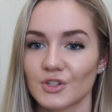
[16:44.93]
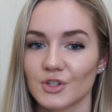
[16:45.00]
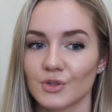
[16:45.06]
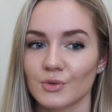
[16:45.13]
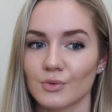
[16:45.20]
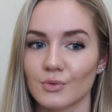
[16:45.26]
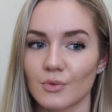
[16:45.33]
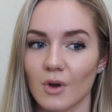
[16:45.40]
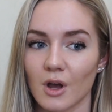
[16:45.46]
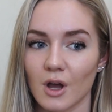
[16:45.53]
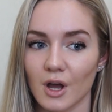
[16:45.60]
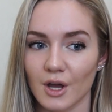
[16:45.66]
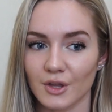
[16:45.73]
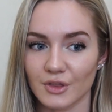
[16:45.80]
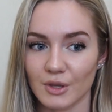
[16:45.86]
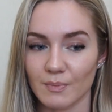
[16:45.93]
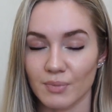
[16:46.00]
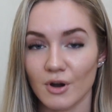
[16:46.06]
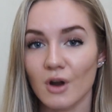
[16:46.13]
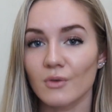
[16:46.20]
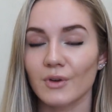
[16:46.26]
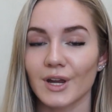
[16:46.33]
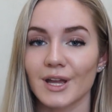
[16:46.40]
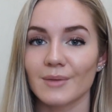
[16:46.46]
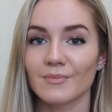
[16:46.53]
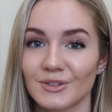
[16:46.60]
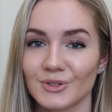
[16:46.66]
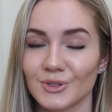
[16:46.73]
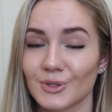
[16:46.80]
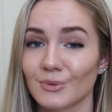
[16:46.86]
to the
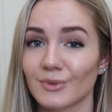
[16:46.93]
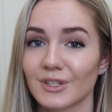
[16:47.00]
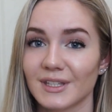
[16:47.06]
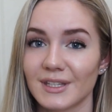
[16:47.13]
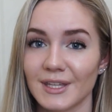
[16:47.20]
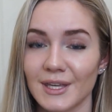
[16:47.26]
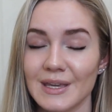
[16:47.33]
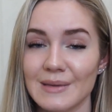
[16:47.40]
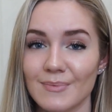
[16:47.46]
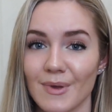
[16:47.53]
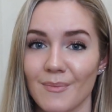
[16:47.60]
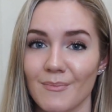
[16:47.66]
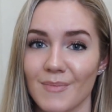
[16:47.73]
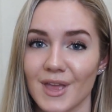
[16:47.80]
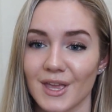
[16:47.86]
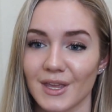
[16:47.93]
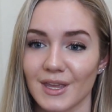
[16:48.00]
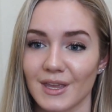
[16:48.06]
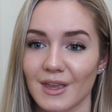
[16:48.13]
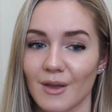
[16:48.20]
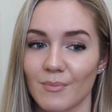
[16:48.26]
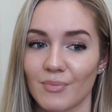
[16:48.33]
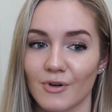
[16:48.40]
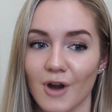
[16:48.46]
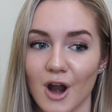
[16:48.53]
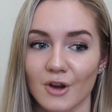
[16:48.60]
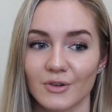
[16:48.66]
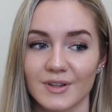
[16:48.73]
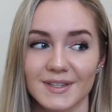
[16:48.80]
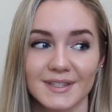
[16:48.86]
program, you will keep making
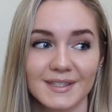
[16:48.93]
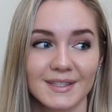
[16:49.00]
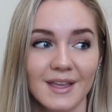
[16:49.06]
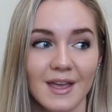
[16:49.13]
progress